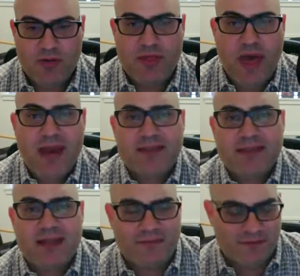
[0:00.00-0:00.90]
that is
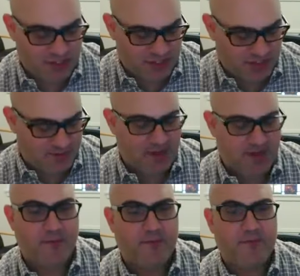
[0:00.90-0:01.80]
a fidget
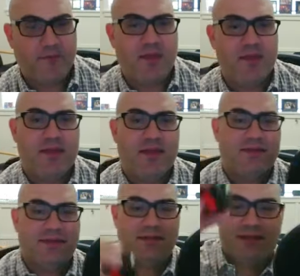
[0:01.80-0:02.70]
spinner.
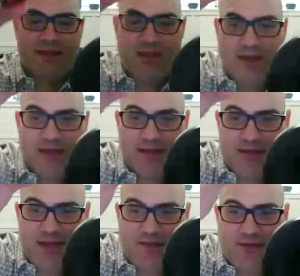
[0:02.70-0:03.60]
This is
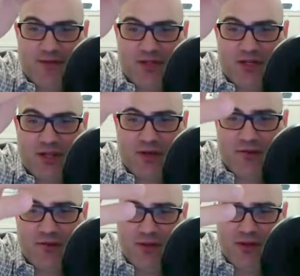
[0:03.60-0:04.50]
a fidget
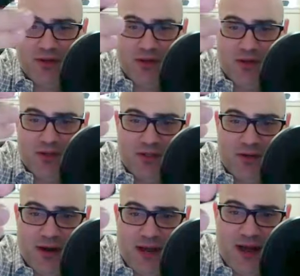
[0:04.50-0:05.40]
cube. So
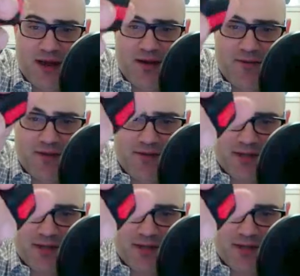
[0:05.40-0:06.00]
I have, it's